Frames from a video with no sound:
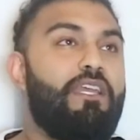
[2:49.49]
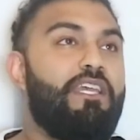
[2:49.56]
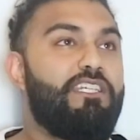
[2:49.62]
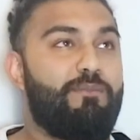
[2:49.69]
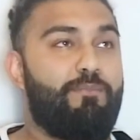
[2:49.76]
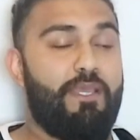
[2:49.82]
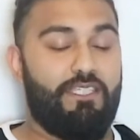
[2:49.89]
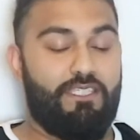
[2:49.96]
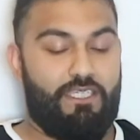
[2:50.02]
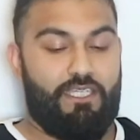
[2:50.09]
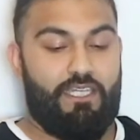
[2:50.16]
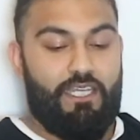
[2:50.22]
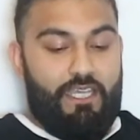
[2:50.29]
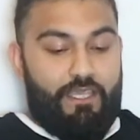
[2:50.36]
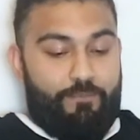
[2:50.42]
is
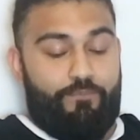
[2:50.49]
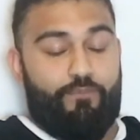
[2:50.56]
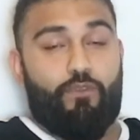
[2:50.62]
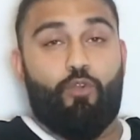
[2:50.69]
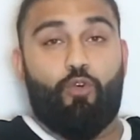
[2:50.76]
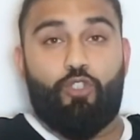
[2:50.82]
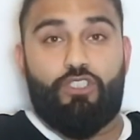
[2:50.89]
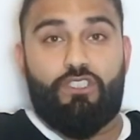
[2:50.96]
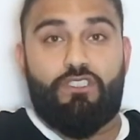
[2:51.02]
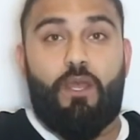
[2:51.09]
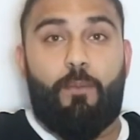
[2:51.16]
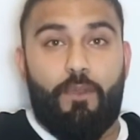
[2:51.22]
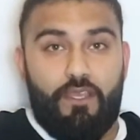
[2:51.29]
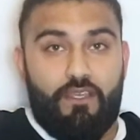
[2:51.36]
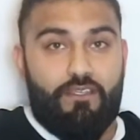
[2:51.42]
basically your
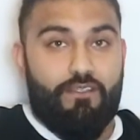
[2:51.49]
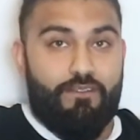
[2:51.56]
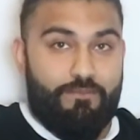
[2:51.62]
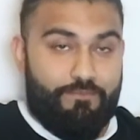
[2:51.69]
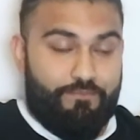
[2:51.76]
stomach